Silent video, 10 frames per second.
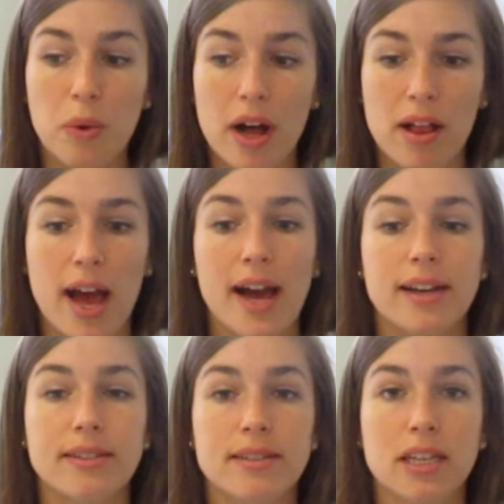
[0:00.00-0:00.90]
well
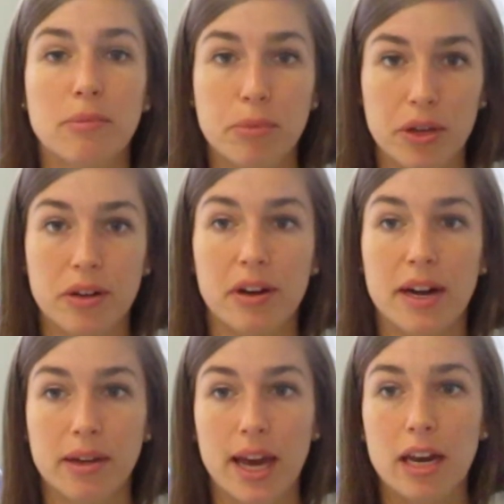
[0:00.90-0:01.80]
as computer
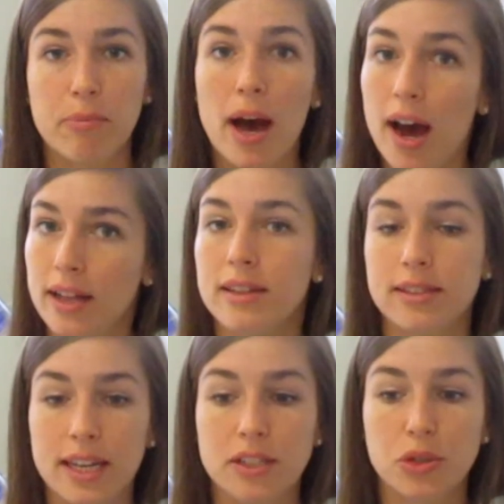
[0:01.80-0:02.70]
and kind of
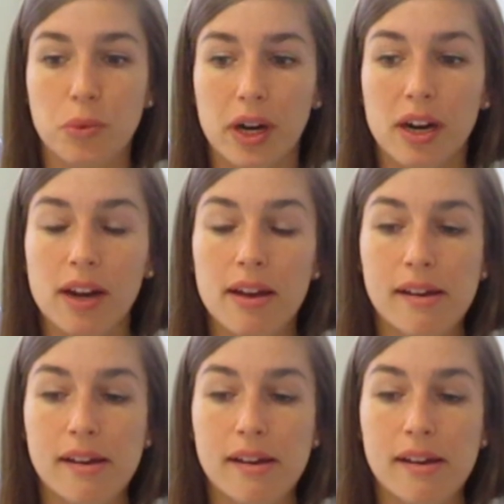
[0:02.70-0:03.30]
behind-the-scenes work.